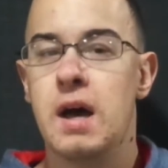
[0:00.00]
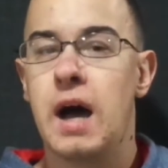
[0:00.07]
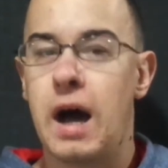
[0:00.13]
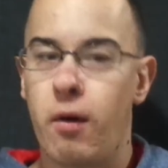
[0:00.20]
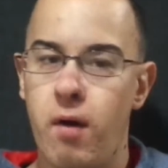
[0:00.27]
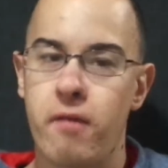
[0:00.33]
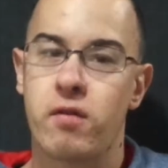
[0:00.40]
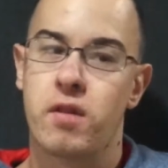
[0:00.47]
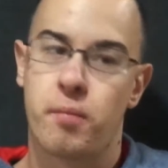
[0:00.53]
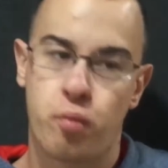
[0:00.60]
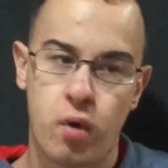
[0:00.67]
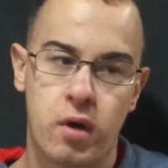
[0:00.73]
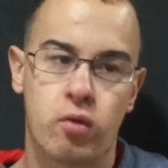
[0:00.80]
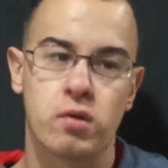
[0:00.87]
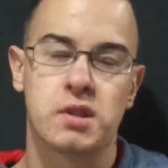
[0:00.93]
However, the
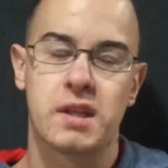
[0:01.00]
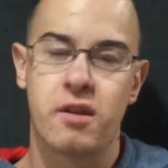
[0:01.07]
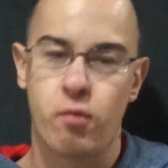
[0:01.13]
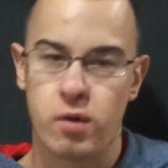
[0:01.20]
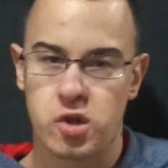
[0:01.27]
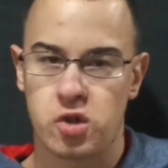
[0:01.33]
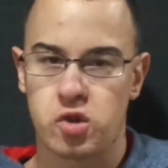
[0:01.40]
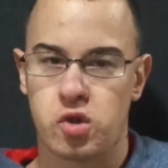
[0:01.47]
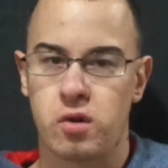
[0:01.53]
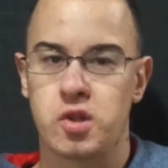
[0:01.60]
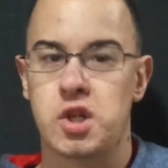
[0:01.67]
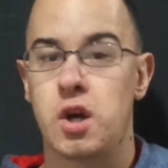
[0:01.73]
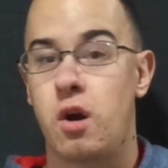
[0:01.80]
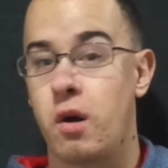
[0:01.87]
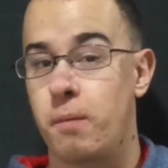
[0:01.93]
prequels and the original
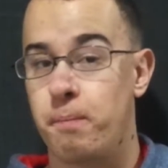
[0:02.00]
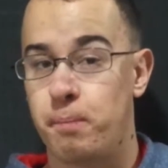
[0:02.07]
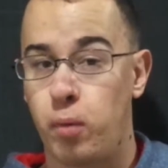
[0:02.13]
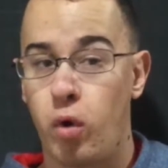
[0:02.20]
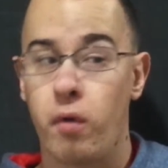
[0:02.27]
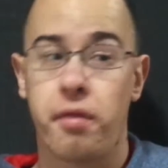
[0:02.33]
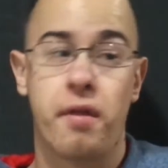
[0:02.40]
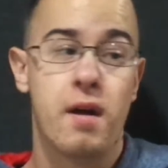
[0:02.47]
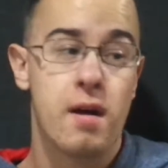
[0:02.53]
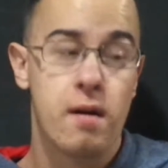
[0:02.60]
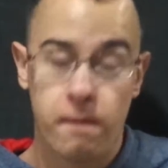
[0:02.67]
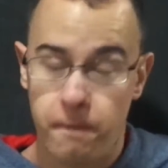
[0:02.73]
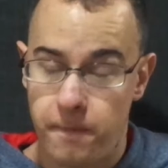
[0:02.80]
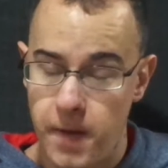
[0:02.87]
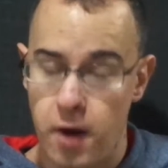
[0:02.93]
trilogy are both
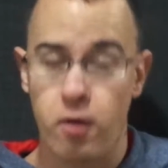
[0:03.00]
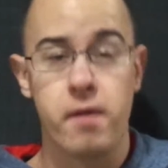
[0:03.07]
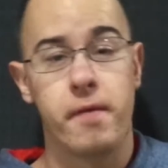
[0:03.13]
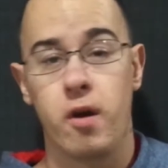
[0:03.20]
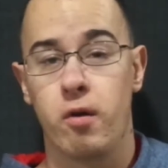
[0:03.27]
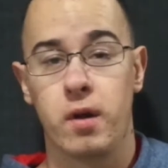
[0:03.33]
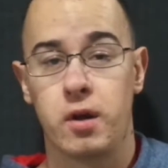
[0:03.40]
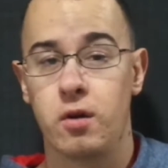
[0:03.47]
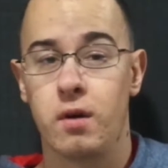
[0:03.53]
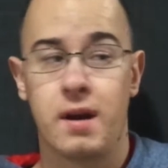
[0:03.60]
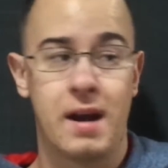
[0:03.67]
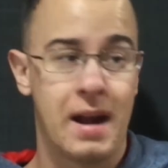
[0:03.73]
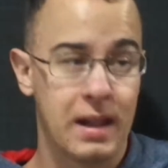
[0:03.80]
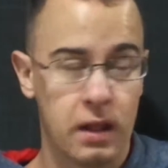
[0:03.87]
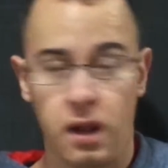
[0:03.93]
very, very good, and
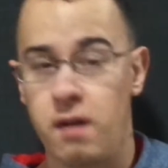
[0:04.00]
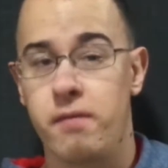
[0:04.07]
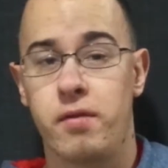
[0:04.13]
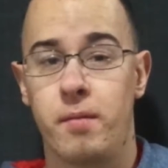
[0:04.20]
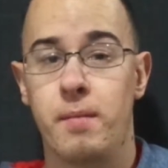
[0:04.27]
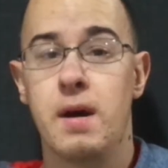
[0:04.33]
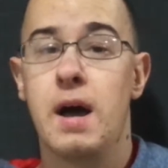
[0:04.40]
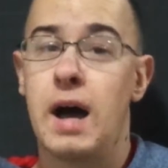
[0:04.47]
I love them.